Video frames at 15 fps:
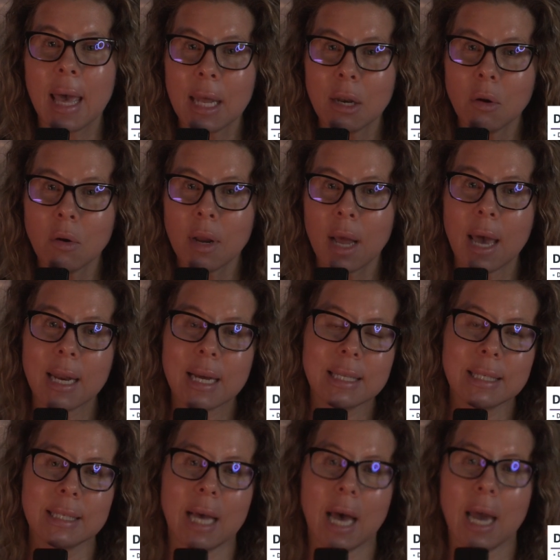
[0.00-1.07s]
Internet
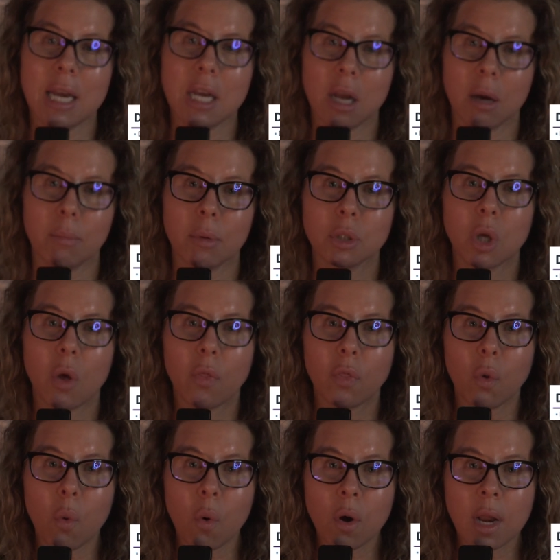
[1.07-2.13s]
Assigned Numbers
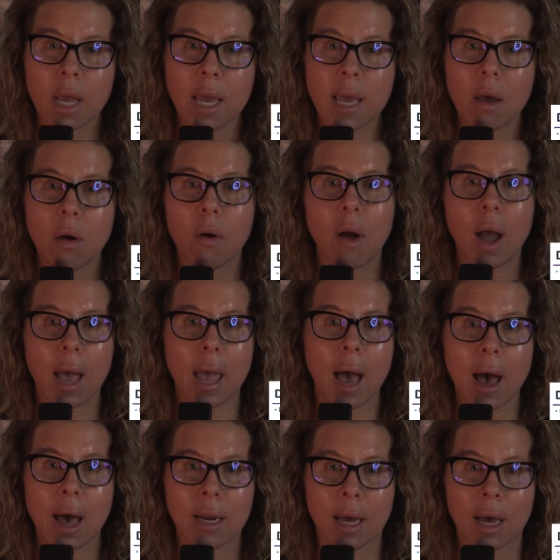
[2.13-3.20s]
Authority, or
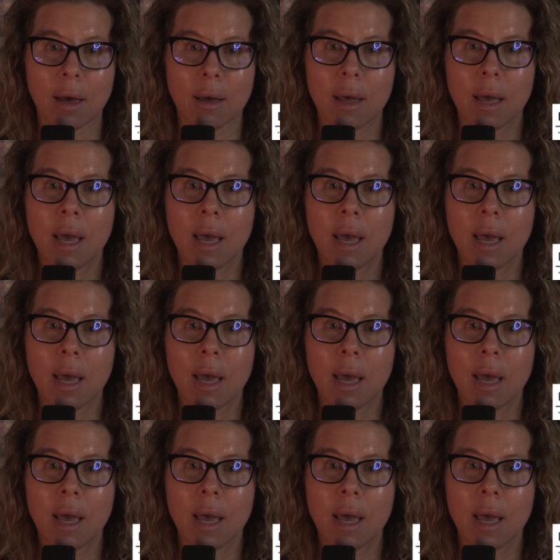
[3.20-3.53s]
IANA.